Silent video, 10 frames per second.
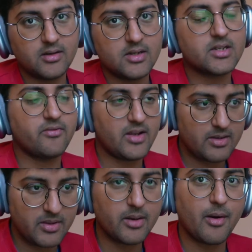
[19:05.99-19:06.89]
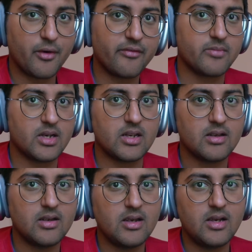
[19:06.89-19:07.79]
It's a very big amount of money
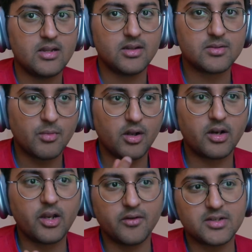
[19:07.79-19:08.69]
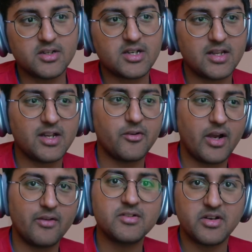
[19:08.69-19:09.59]
the small ray of sunshine that you
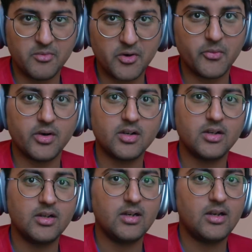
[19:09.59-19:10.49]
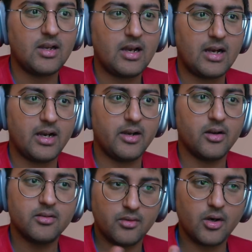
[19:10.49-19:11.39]
have is remote work
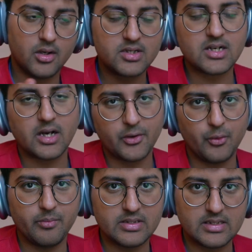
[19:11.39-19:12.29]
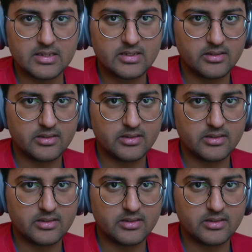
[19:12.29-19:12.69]
and or start your own business